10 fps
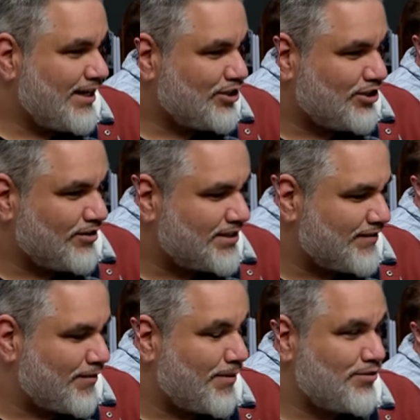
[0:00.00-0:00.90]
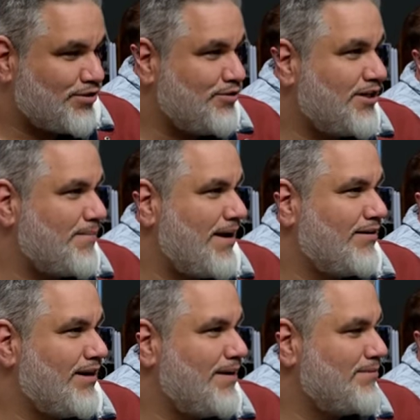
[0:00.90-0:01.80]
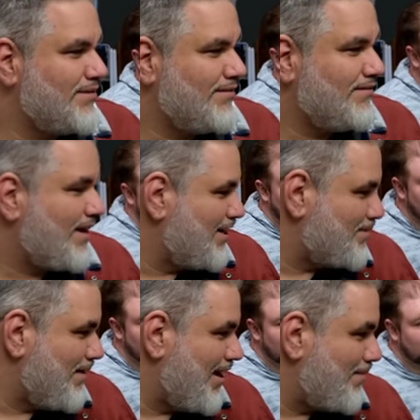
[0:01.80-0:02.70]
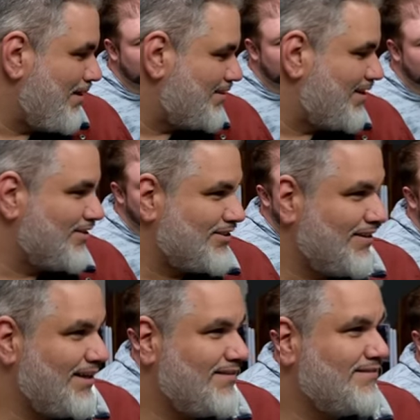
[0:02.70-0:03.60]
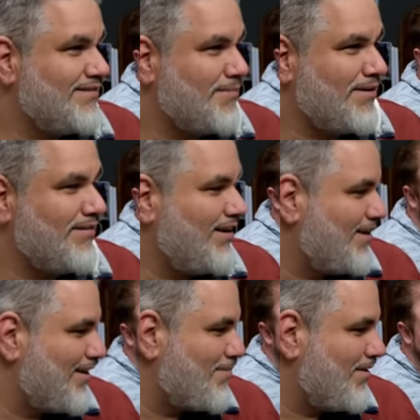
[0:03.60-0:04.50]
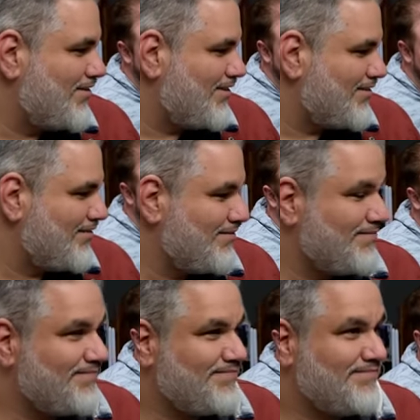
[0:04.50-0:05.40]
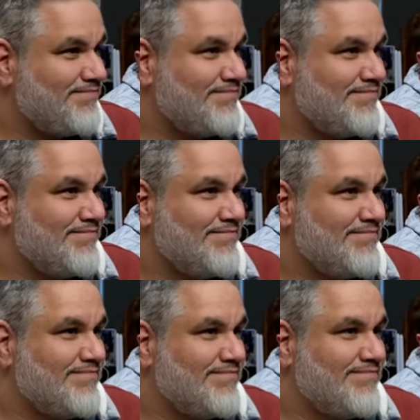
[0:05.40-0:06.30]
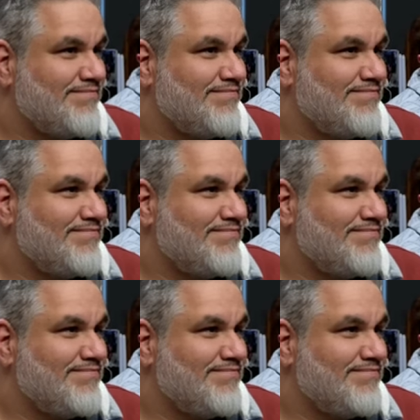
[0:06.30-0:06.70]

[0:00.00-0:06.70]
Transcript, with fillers: and Joseph are both two commander names in Handmaid's Tale. Do you know that? Commander Nick and Commander Joseph. Yeah, I did know that.